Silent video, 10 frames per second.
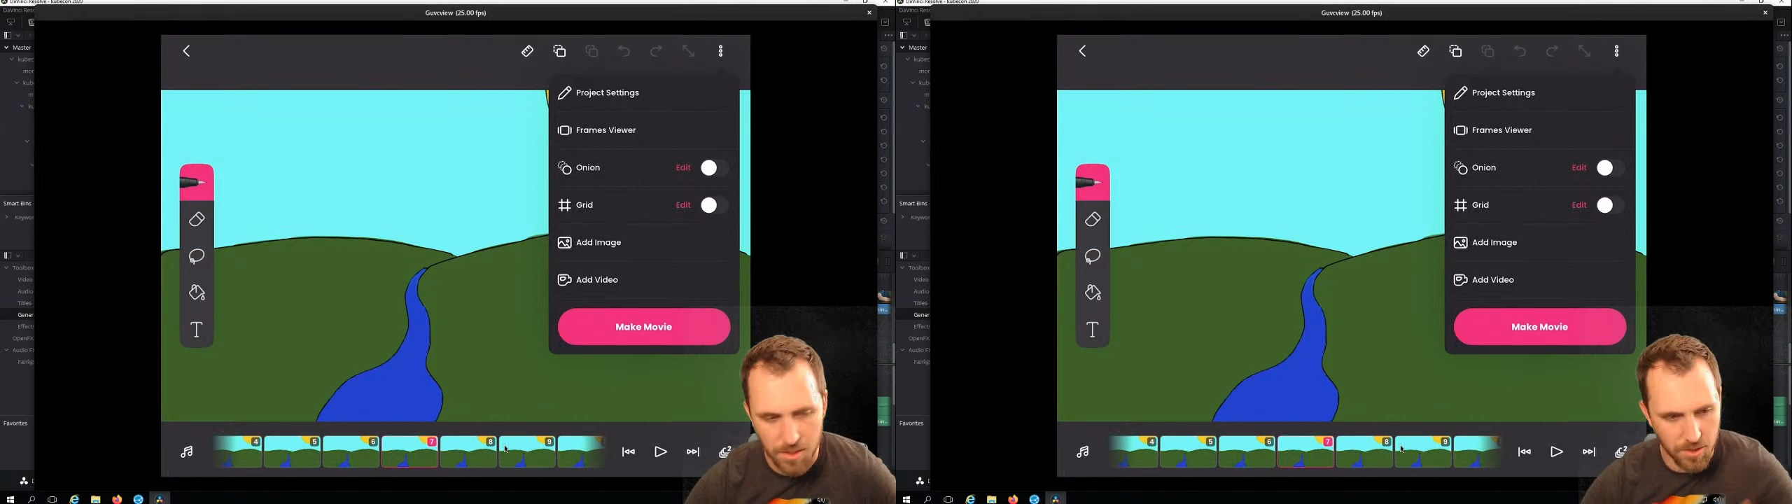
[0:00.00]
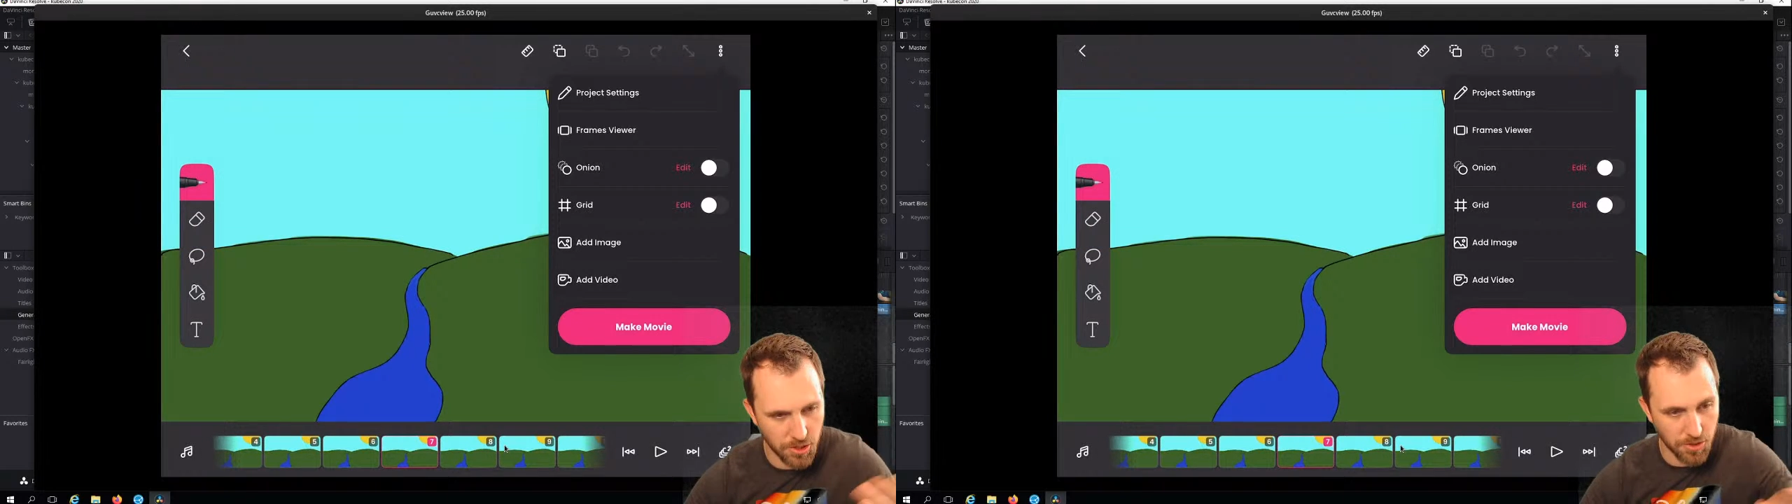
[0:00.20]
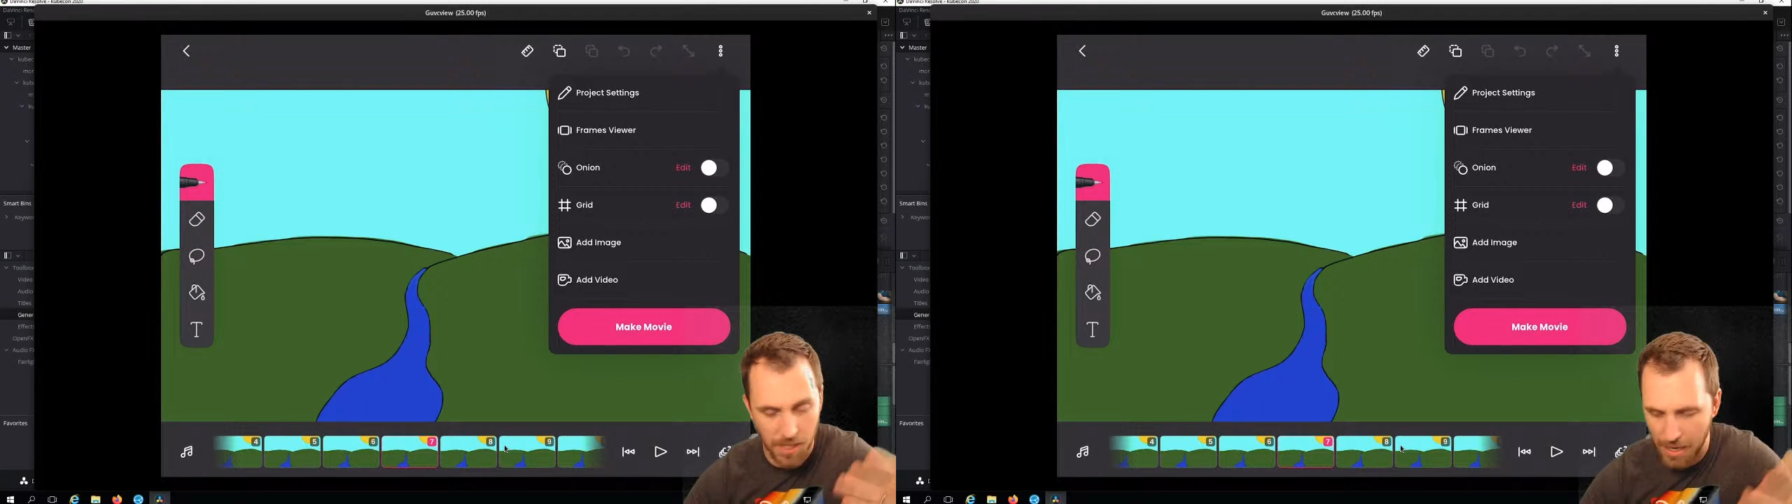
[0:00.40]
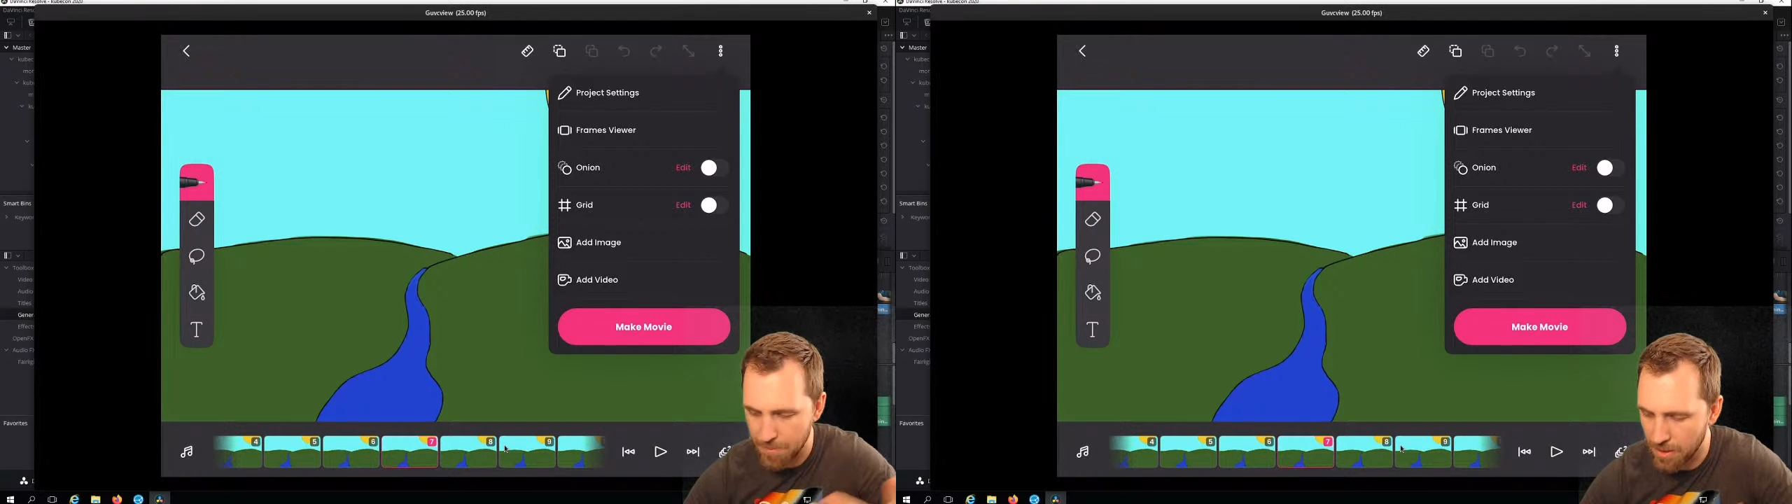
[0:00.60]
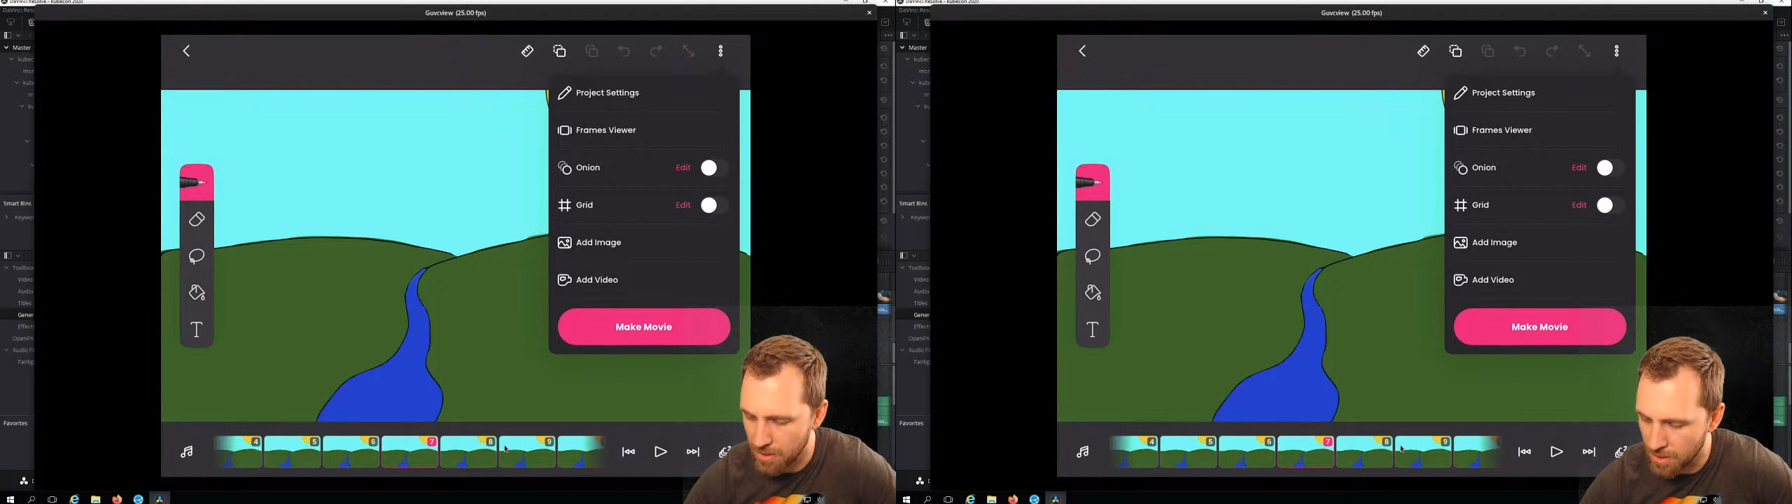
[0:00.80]
do
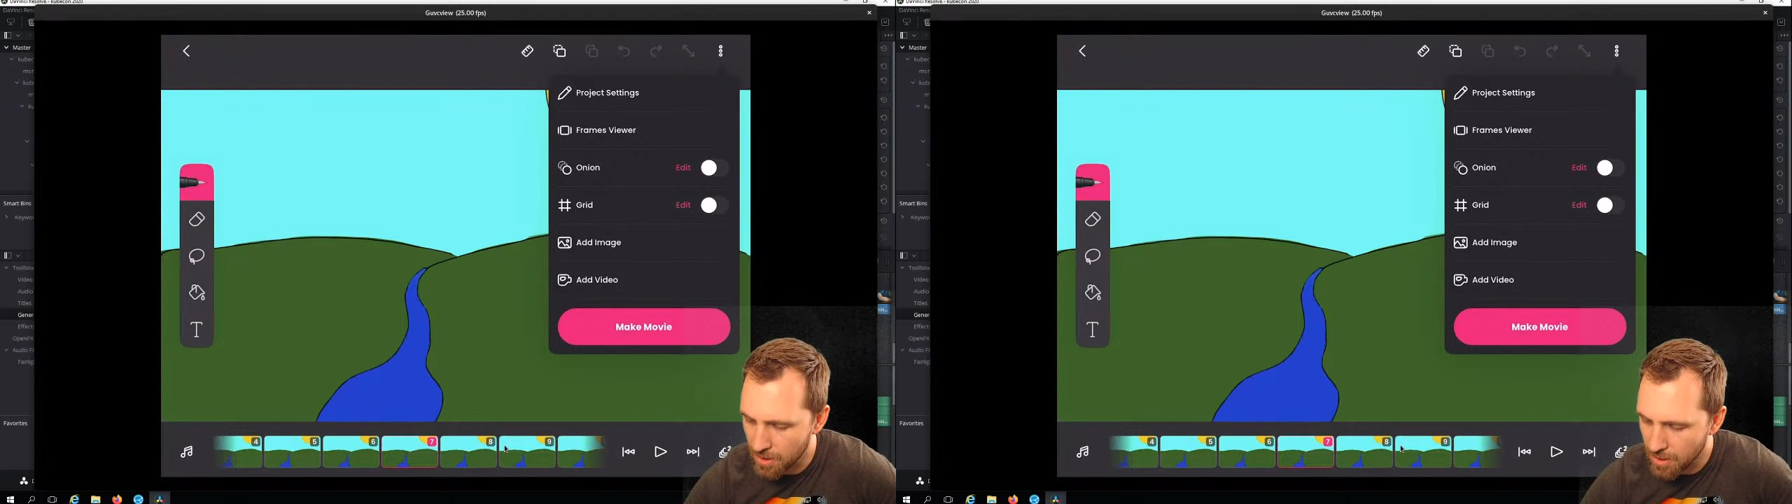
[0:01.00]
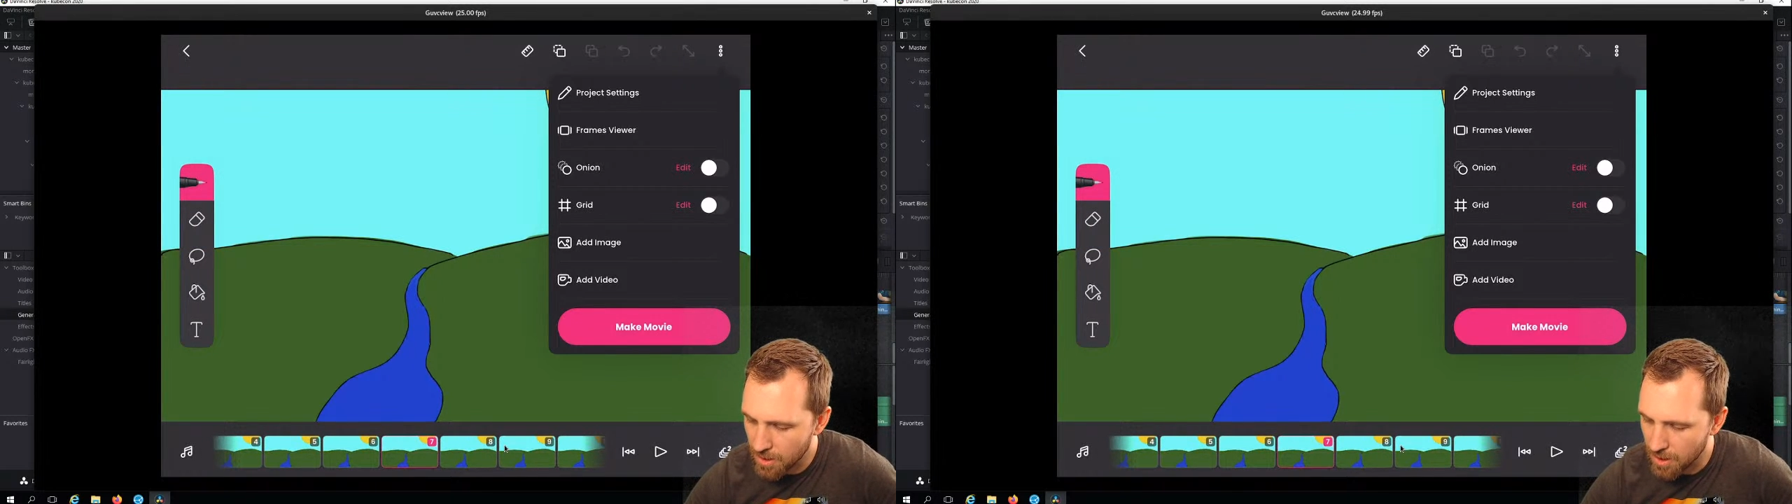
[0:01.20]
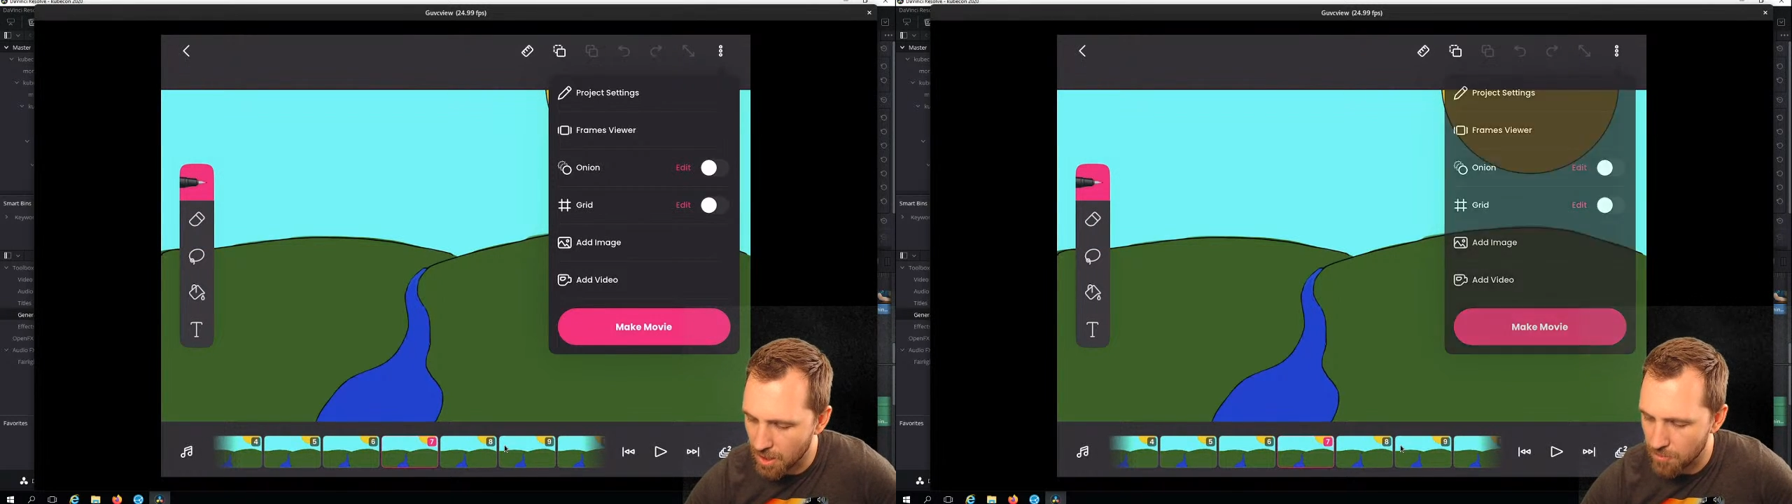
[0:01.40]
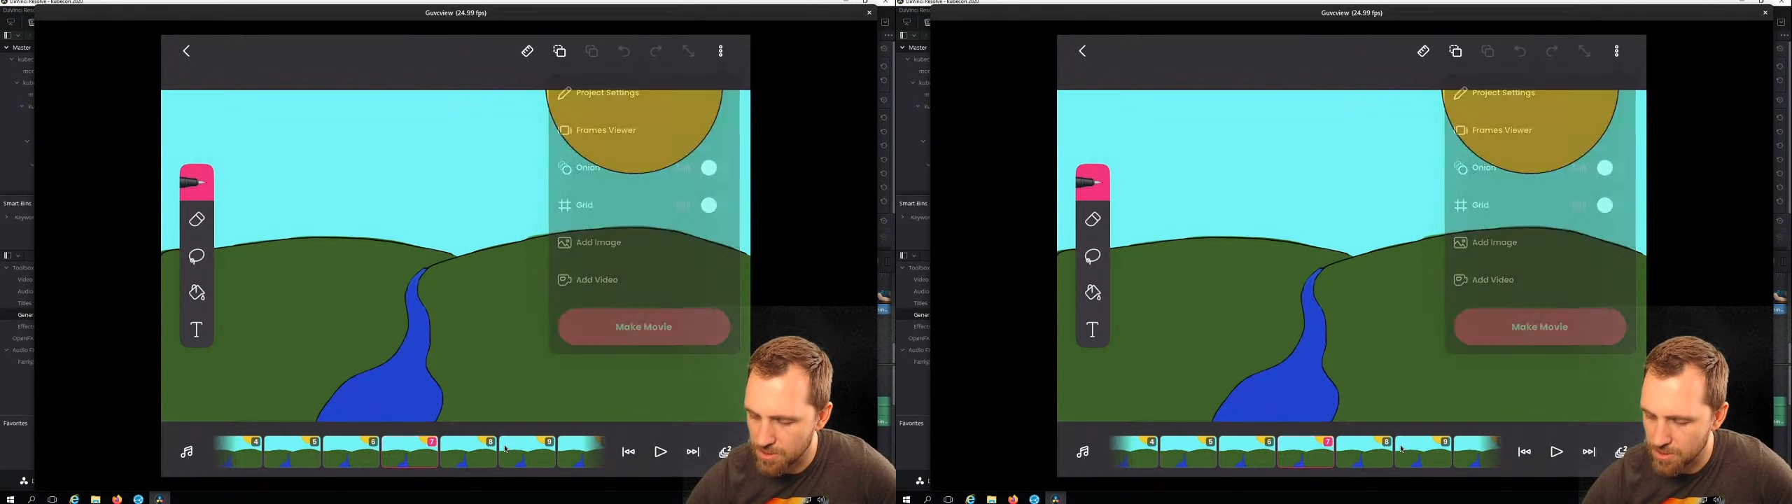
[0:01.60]
timing was this